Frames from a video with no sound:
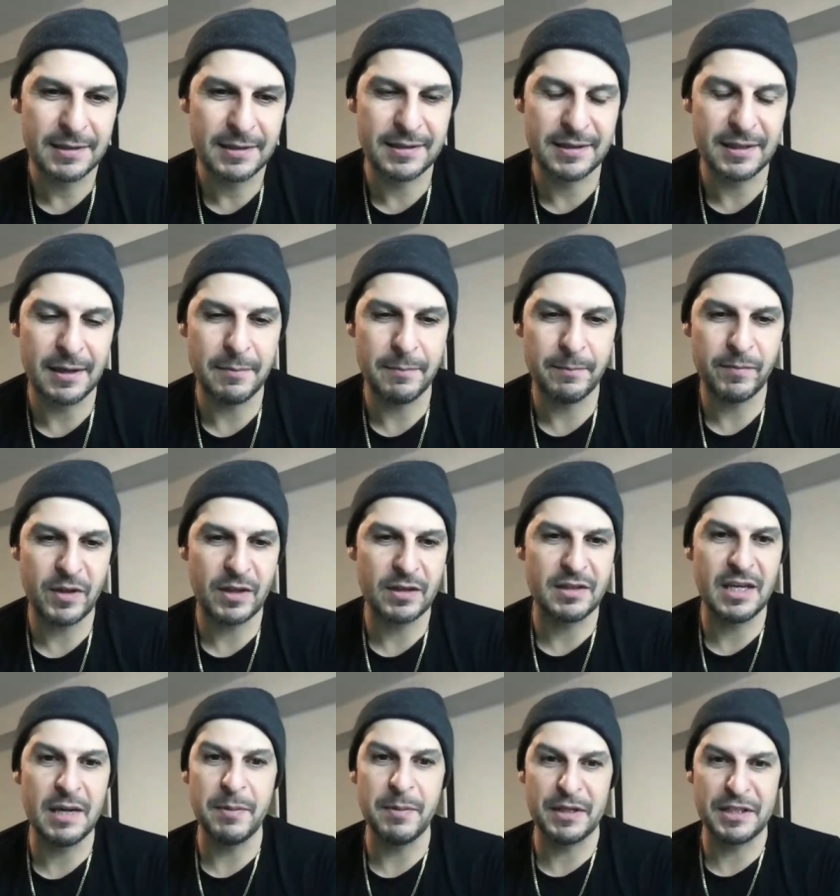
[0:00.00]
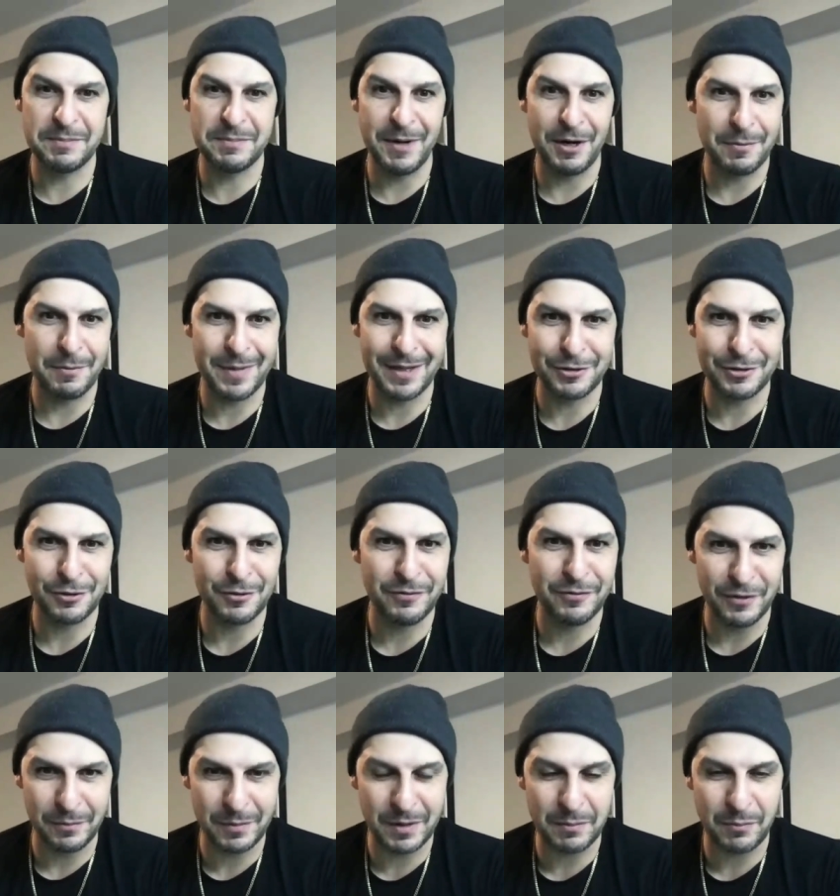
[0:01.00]
some deep experimental
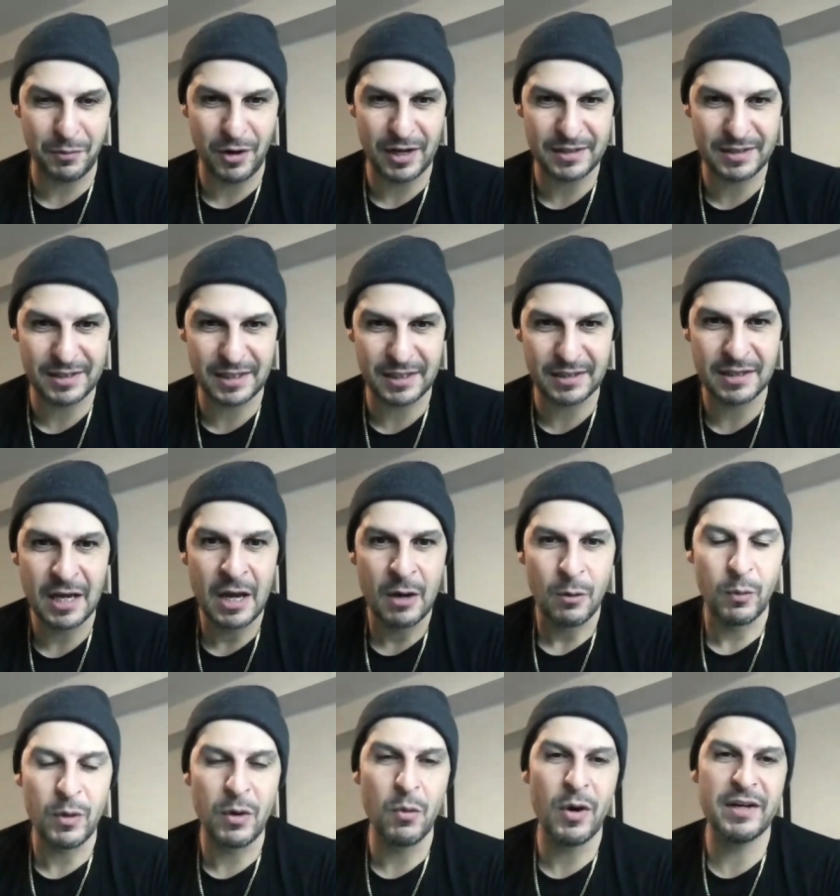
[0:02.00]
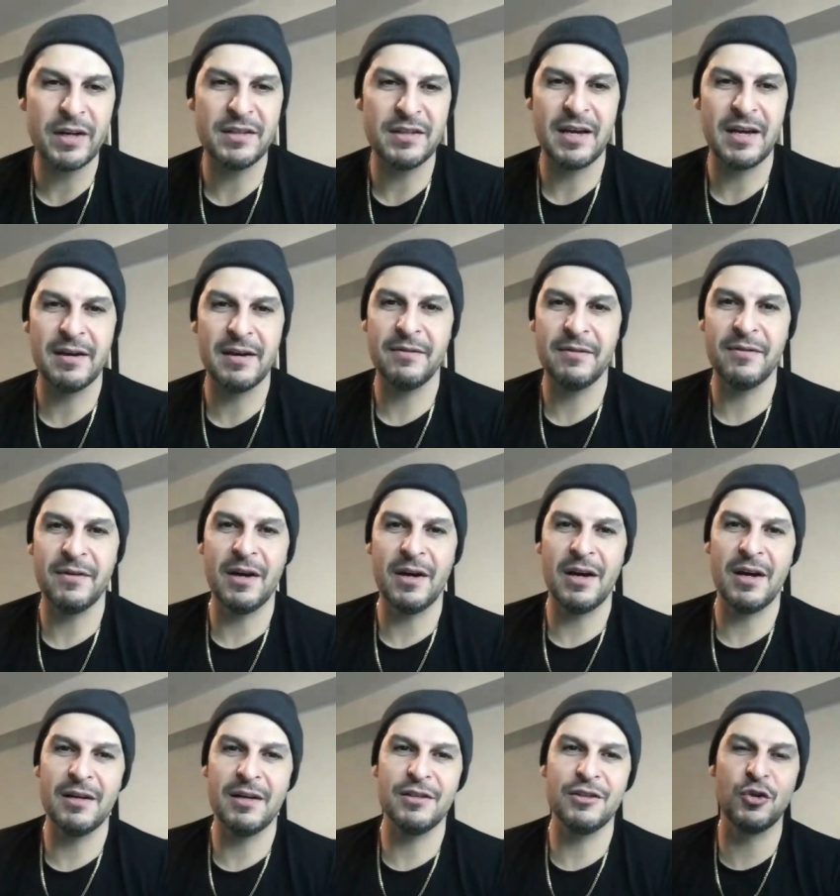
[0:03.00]
filming process. We wanted to have
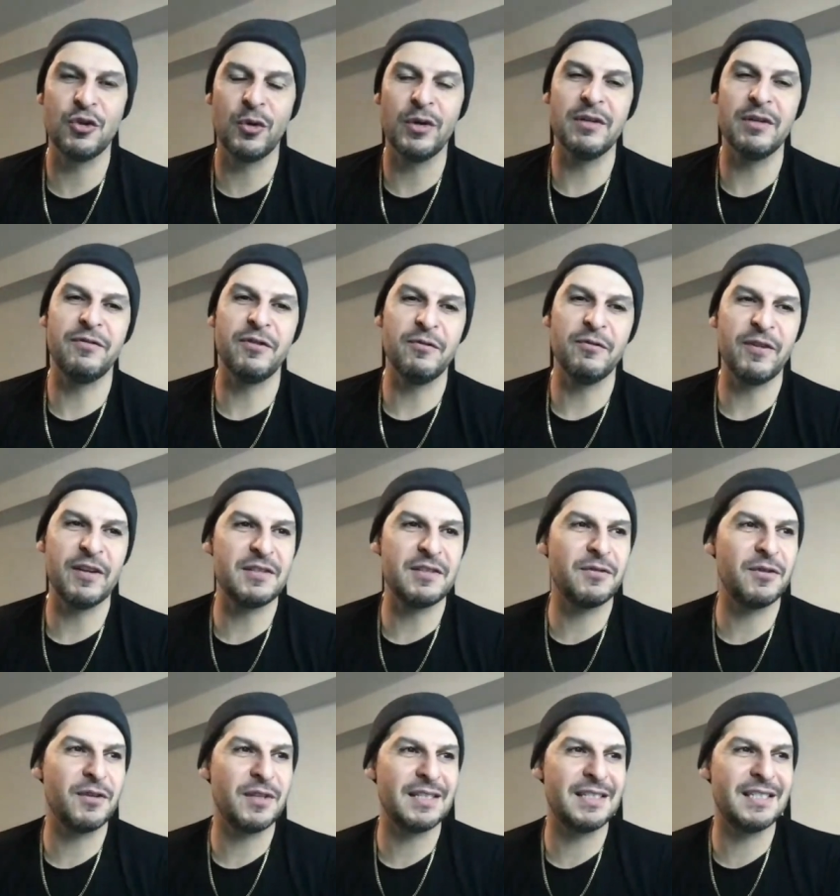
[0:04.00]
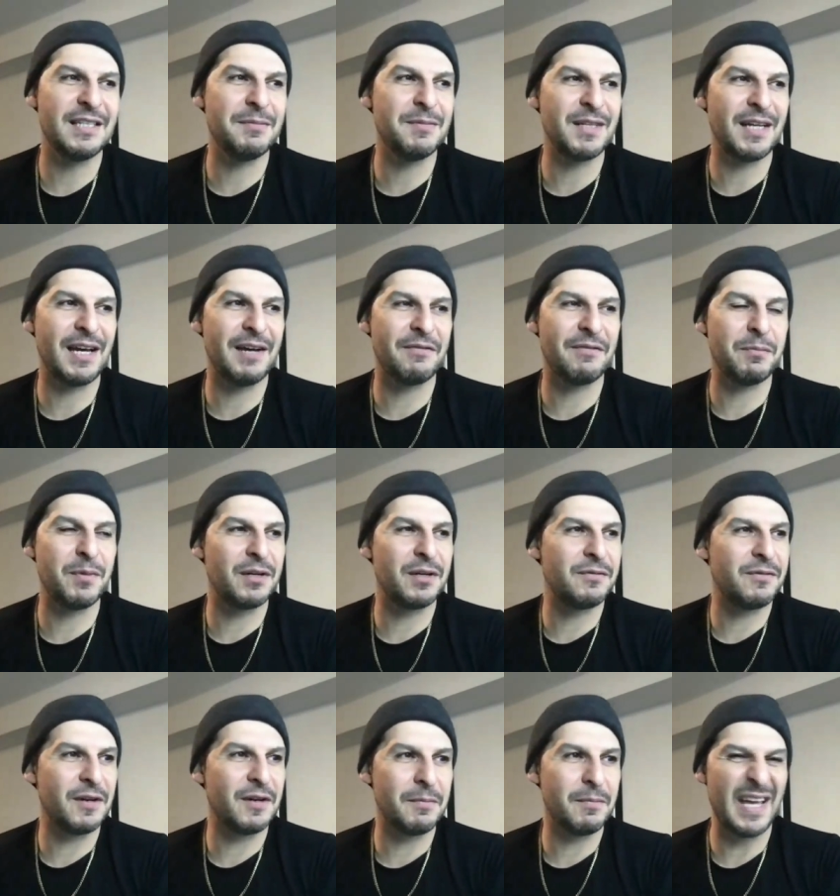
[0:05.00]
uh, join a film festival that seemed to have a bit
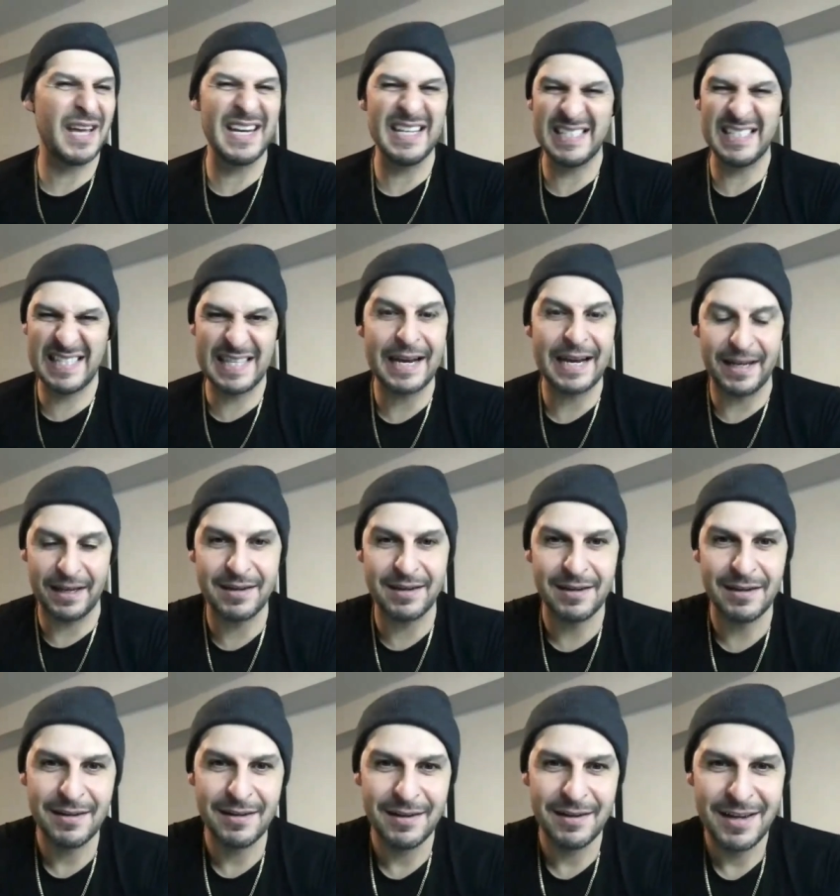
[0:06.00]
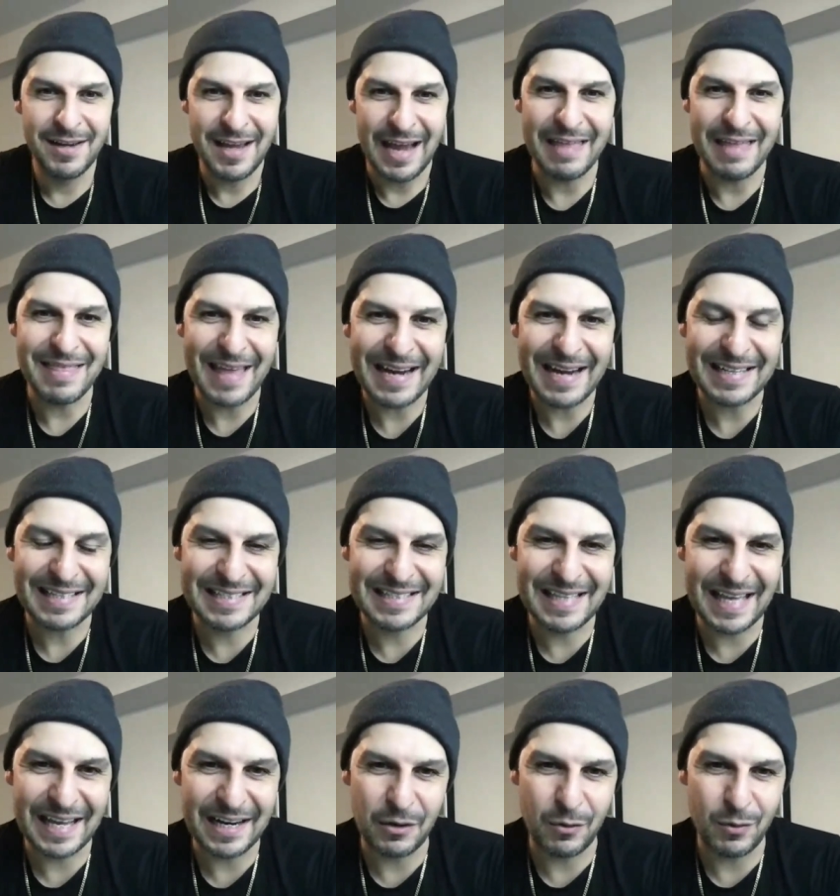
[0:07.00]
of um, an aesthetic and that mm-hmm.
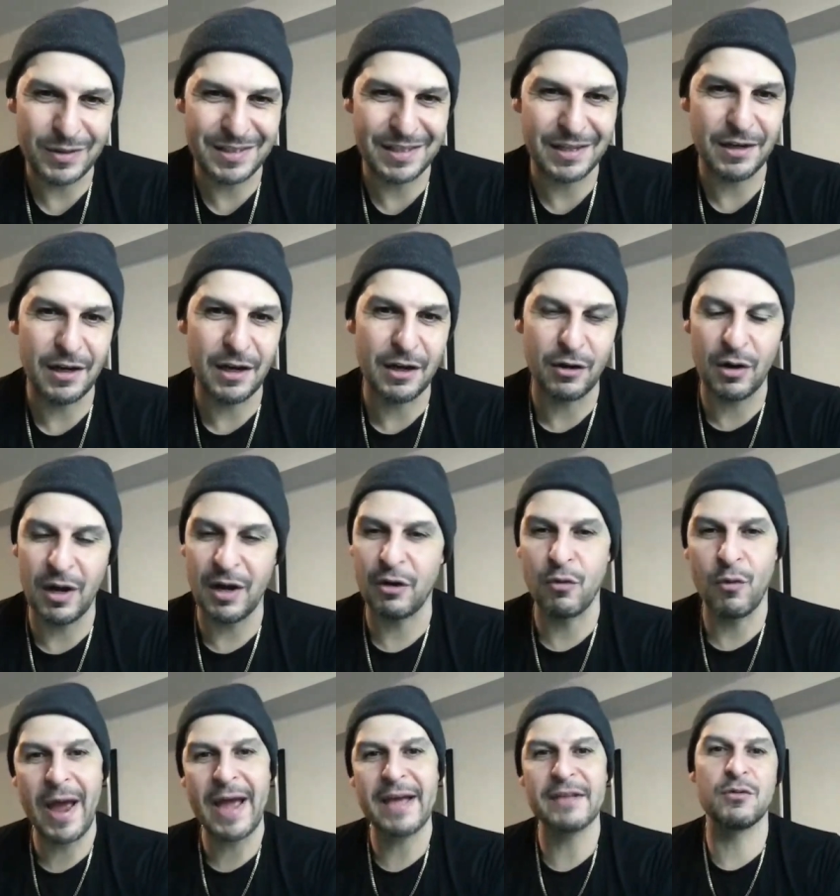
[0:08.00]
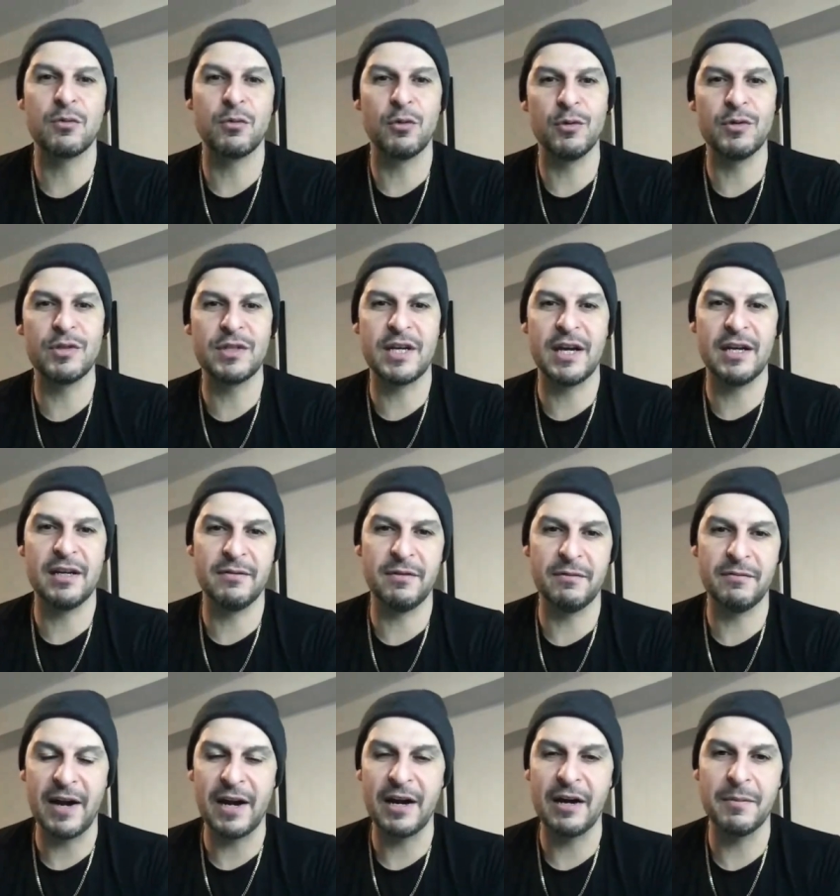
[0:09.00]
aesthetic was a, a, a, grassroots kind of
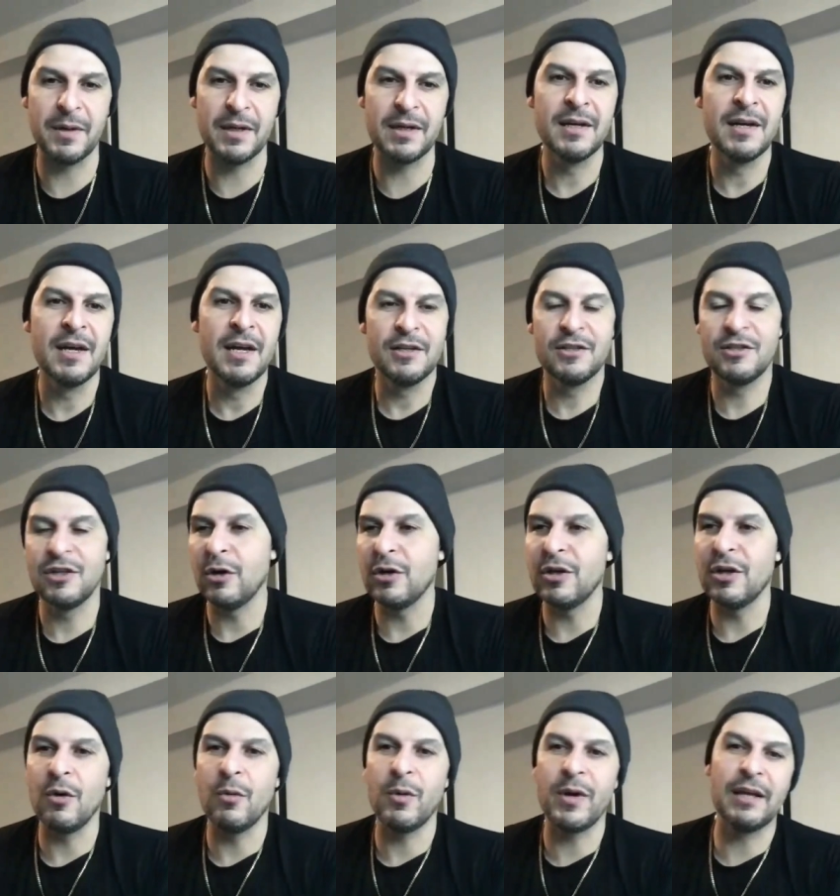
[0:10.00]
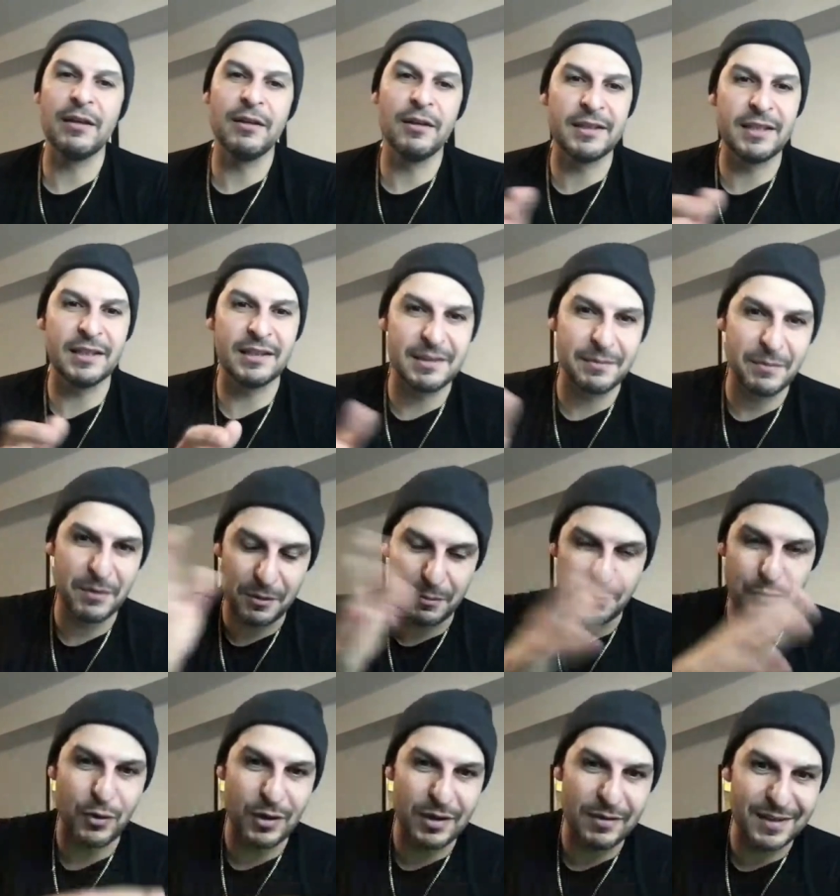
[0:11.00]
environment so you know when i looked at some of your
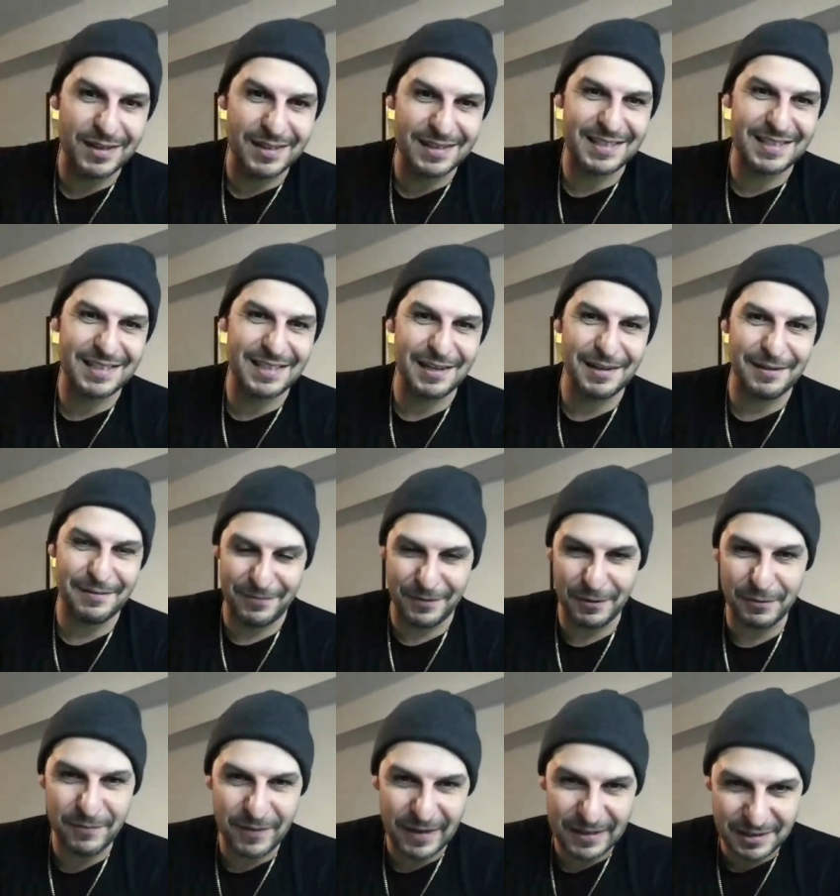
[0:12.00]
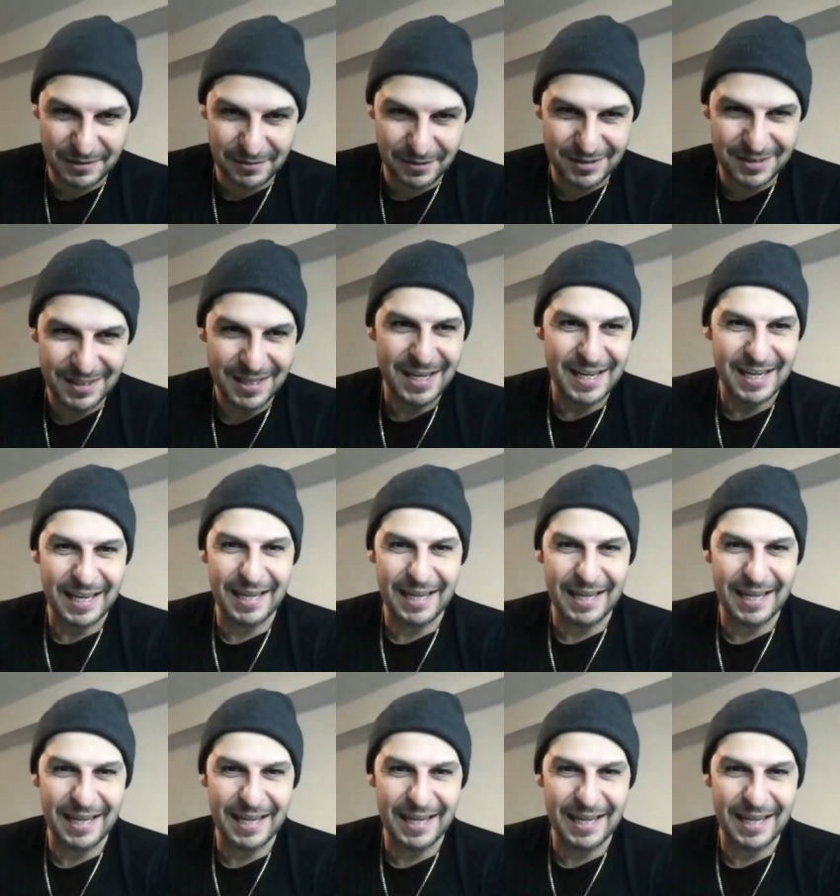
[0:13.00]
previous uh, film festivals